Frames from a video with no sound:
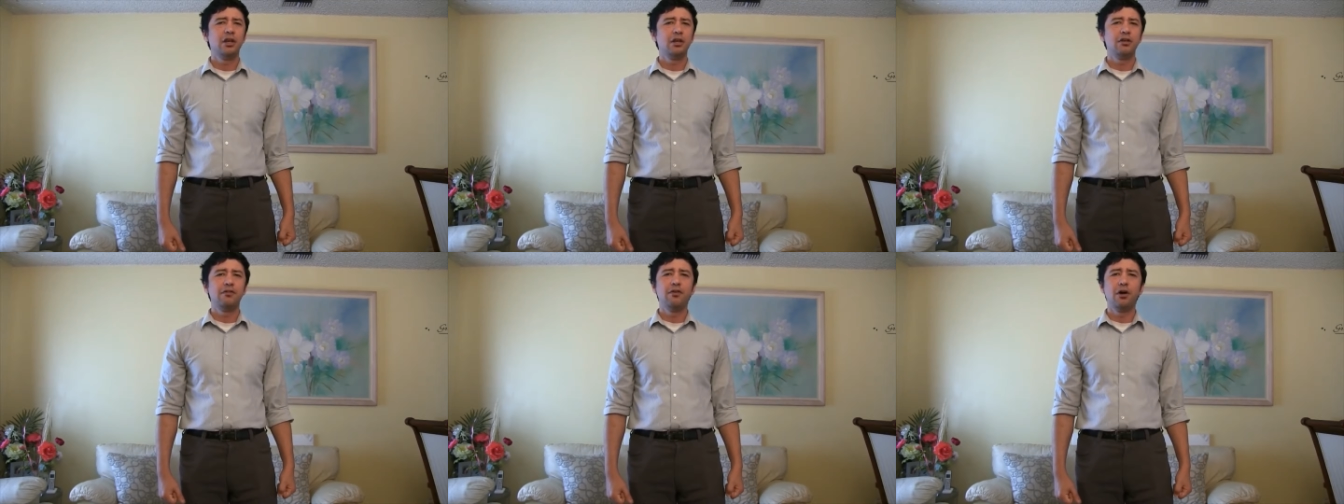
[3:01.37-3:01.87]
not
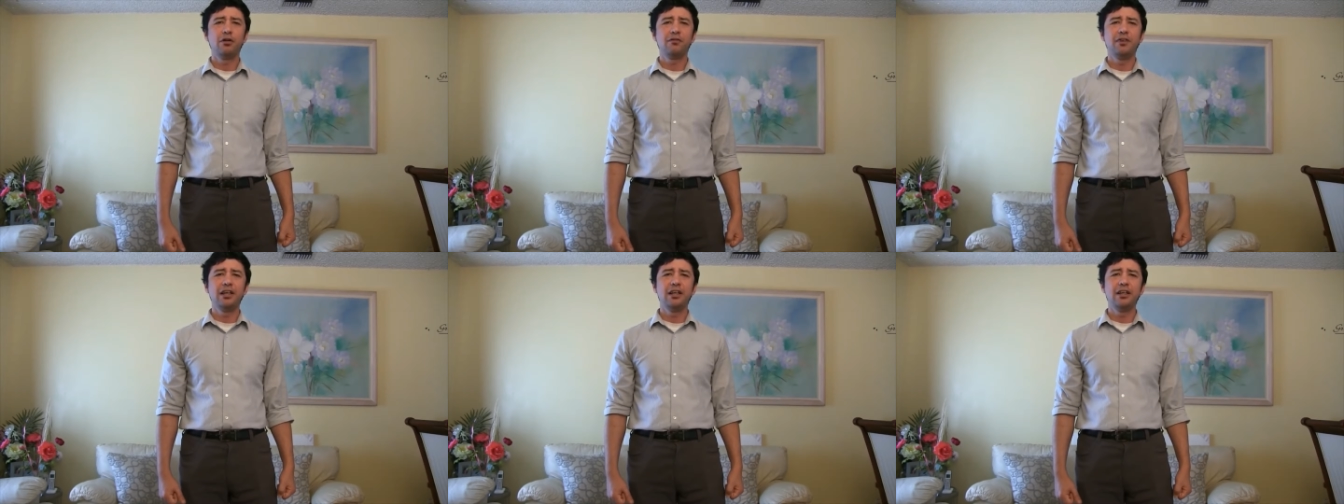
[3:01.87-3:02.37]
your fault,
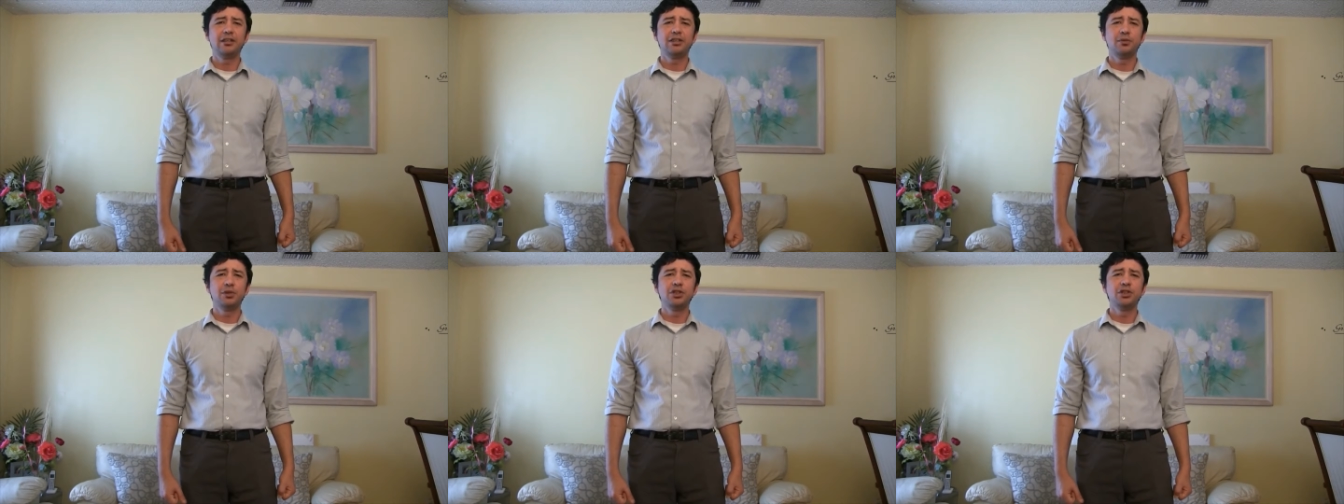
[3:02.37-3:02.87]

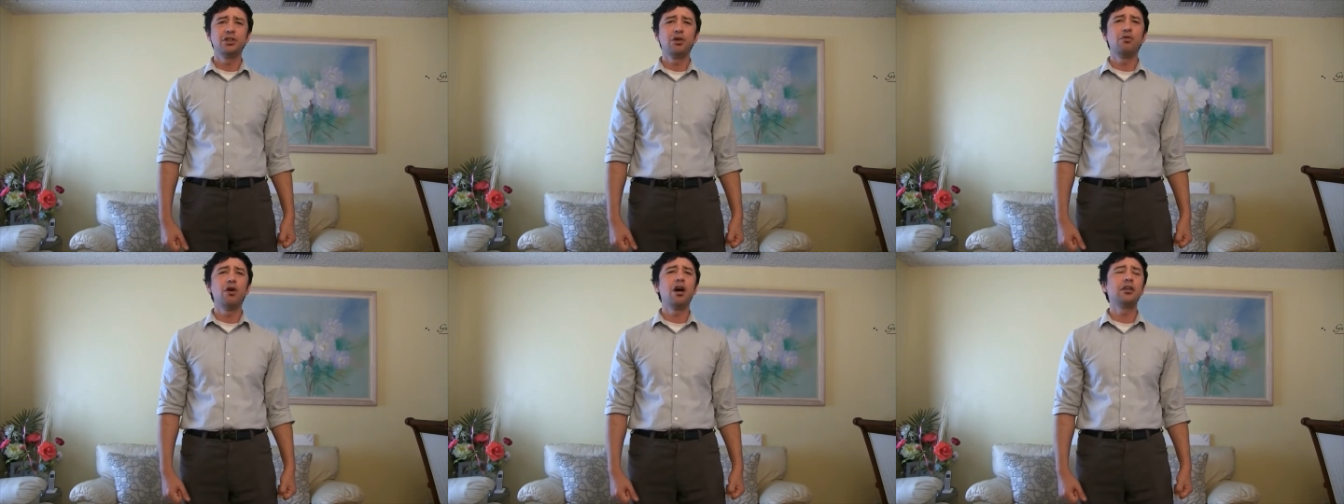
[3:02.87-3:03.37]
Felix. We're just a
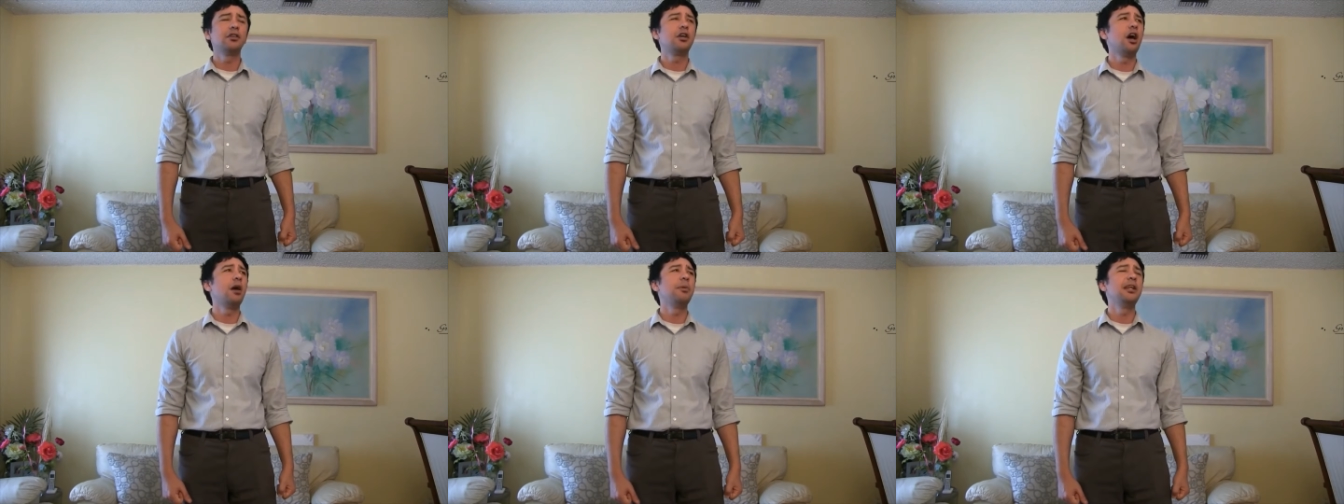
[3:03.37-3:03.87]
rotten
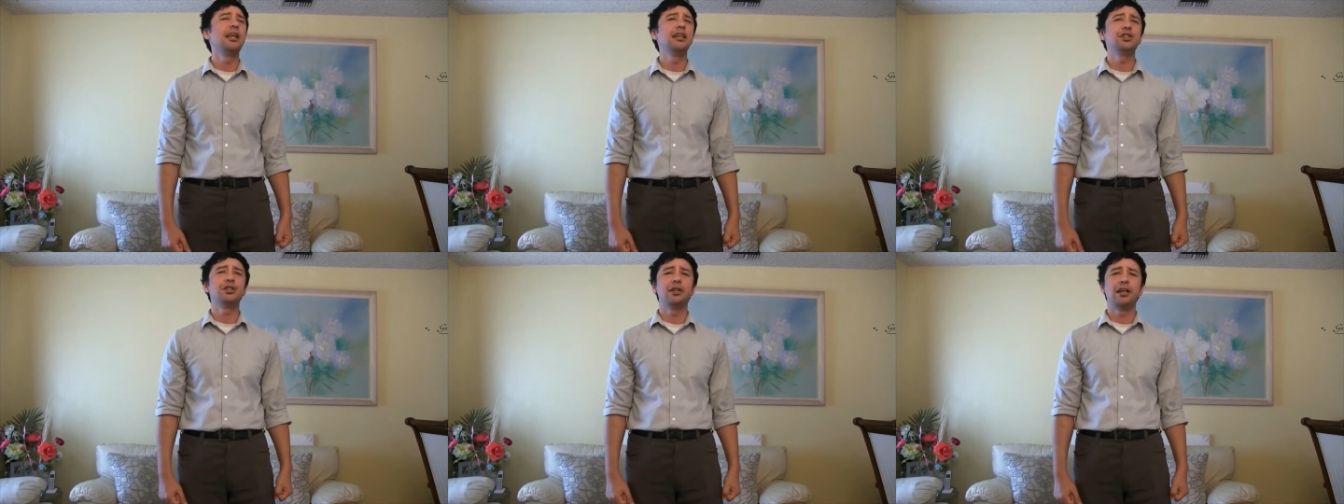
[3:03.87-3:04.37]

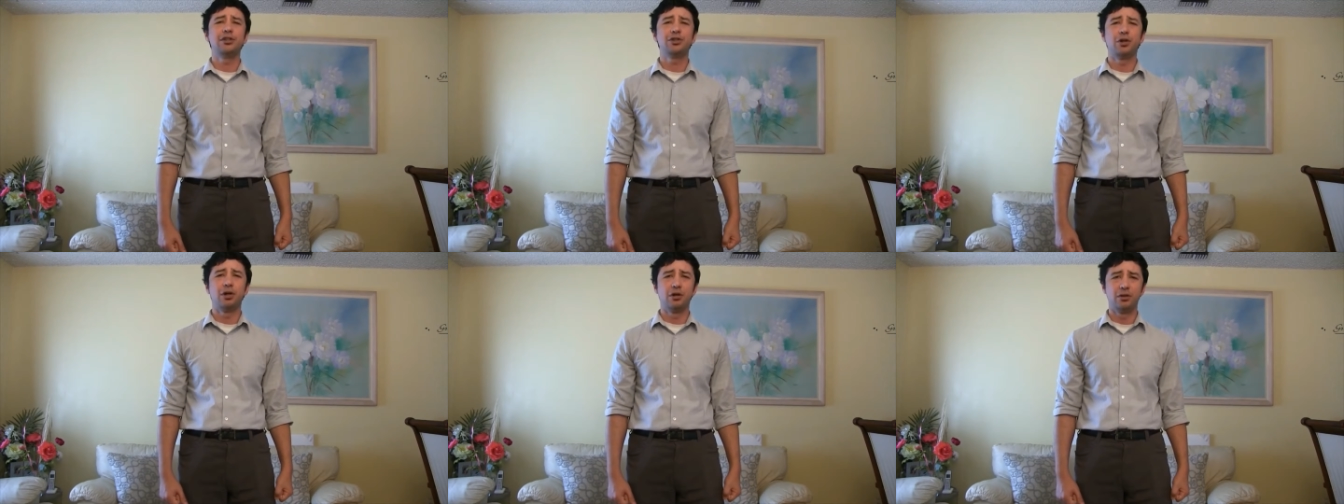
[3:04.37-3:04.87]
combination, that's
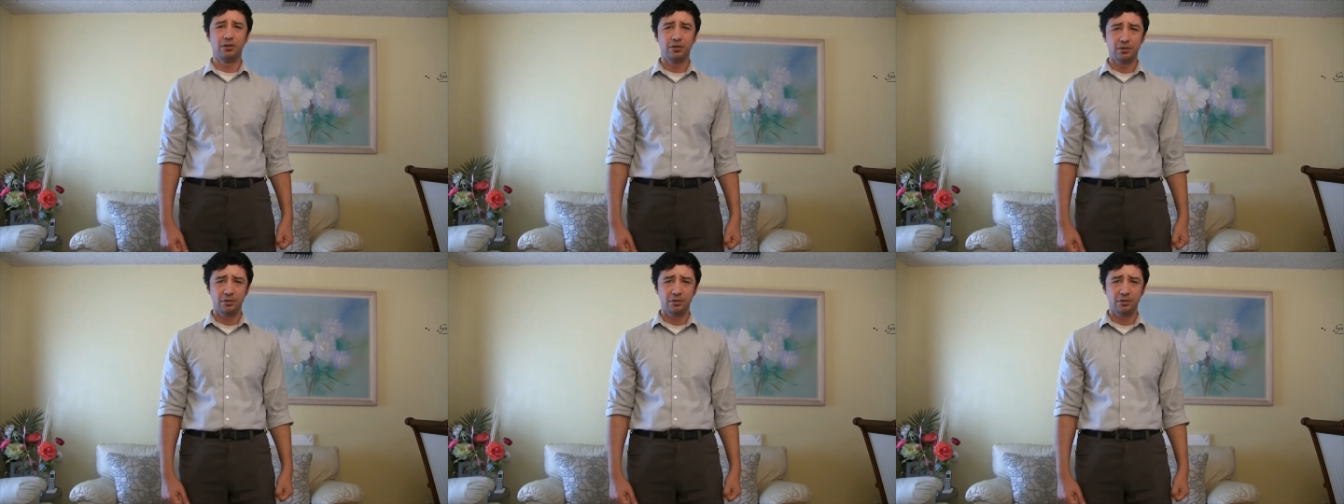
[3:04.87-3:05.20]
all.